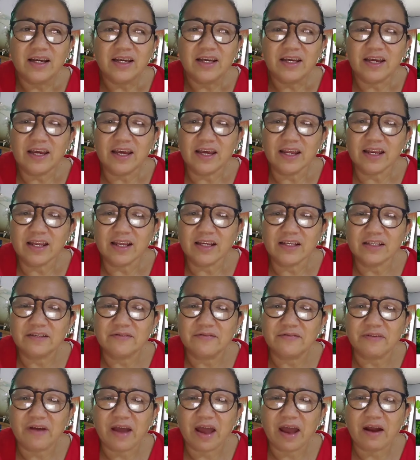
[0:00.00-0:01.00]
It is
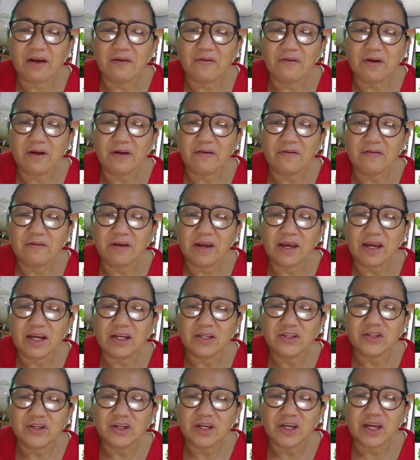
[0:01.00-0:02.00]
very
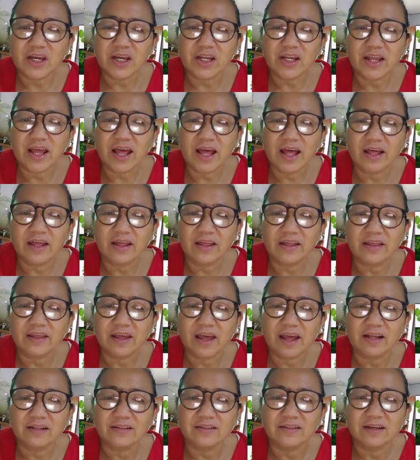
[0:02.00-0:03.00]
rich in healthy
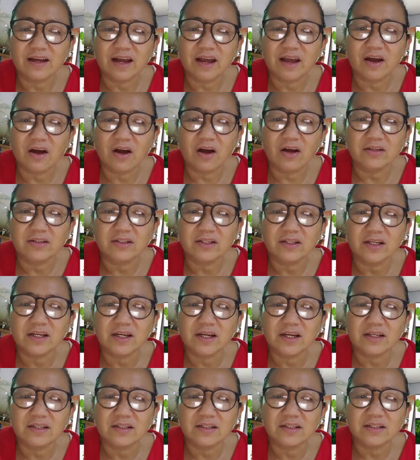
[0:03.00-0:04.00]

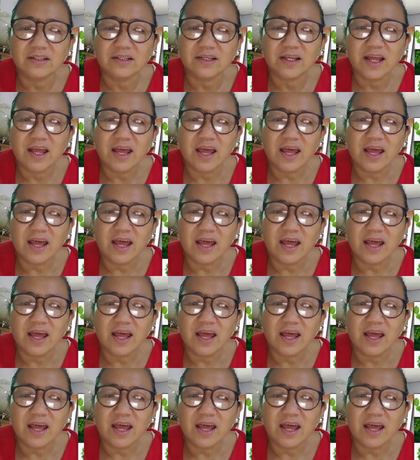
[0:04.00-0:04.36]
antioxidants